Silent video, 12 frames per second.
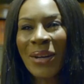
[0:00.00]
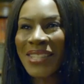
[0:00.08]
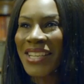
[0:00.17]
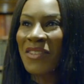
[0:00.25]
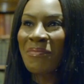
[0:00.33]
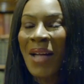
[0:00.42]

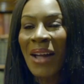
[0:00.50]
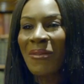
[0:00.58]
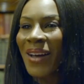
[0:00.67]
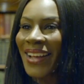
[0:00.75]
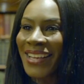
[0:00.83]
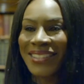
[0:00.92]
body of my
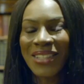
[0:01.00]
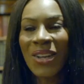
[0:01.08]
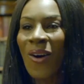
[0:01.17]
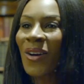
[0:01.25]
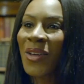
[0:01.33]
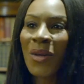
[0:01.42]
work is
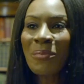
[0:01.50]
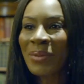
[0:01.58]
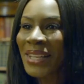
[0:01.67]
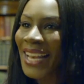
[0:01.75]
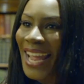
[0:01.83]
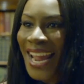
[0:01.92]
not
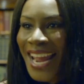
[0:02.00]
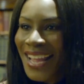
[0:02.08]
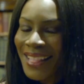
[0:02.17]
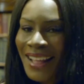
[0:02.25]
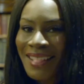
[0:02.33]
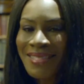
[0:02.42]

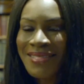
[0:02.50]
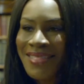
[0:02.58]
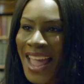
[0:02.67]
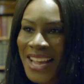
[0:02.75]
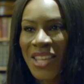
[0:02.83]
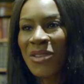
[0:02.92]
complete.
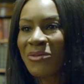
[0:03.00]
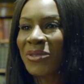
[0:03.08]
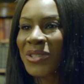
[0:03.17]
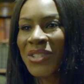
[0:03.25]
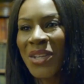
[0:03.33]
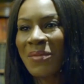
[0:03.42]
Thank you
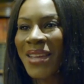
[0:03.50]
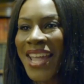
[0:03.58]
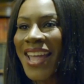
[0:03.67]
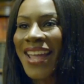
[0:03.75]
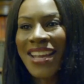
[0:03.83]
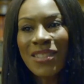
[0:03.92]
for assuming
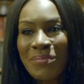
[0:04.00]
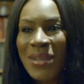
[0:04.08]
it is,